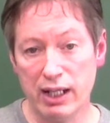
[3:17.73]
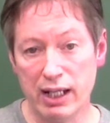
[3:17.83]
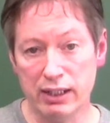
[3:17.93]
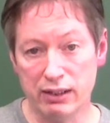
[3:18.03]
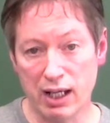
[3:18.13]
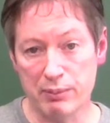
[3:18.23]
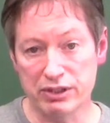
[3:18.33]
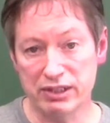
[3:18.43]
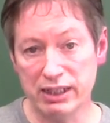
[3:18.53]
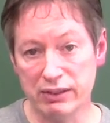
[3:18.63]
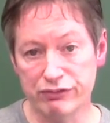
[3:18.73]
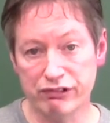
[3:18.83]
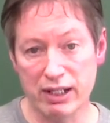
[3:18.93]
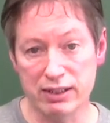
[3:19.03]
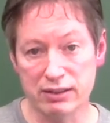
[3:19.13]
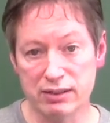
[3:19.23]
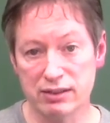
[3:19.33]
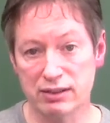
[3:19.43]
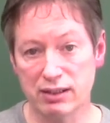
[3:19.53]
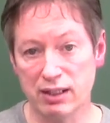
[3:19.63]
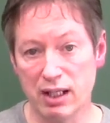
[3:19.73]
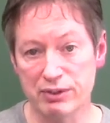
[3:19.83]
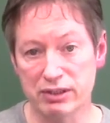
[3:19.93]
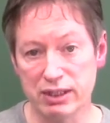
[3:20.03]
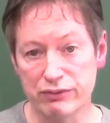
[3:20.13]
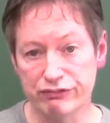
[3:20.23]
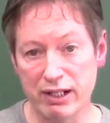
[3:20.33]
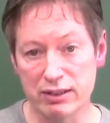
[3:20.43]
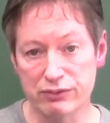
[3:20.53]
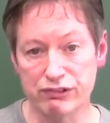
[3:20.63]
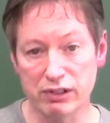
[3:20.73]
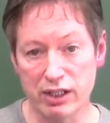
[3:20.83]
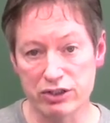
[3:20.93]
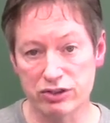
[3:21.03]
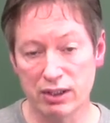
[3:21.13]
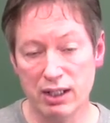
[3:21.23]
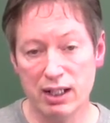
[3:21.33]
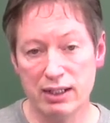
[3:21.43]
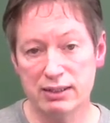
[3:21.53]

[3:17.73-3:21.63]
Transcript: And I'm seeing friends. I'm seeing friends for lunch.